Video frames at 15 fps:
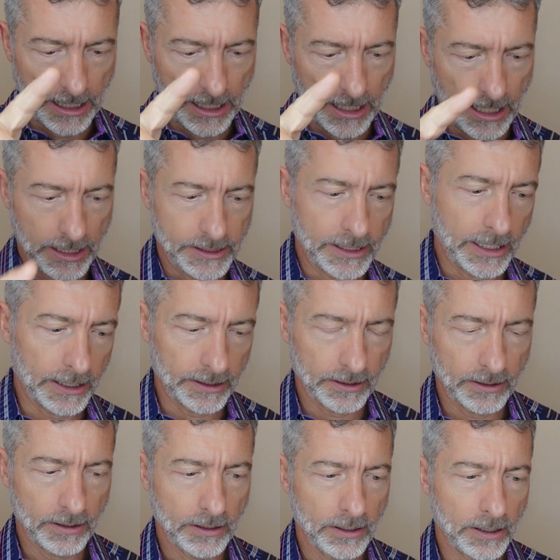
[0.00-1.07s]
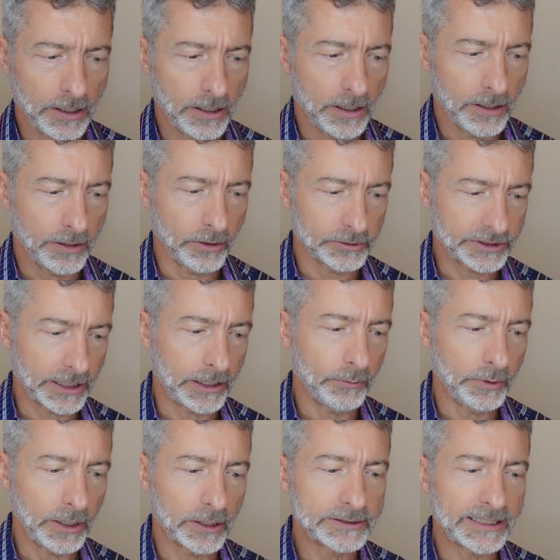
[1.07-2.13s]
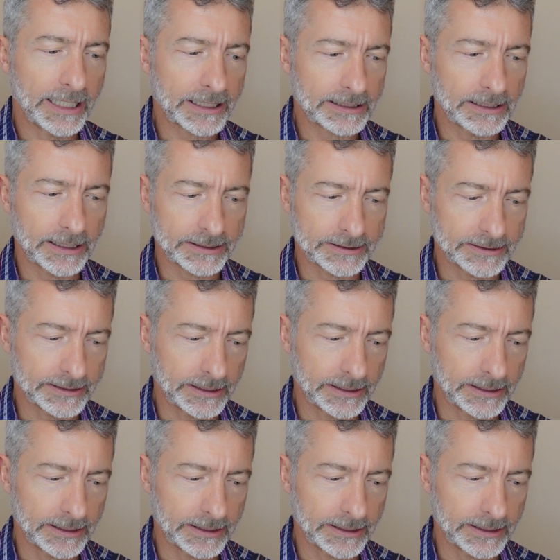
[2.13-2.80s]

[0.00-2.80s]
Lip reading: and yet they'll say, we are debt collectors,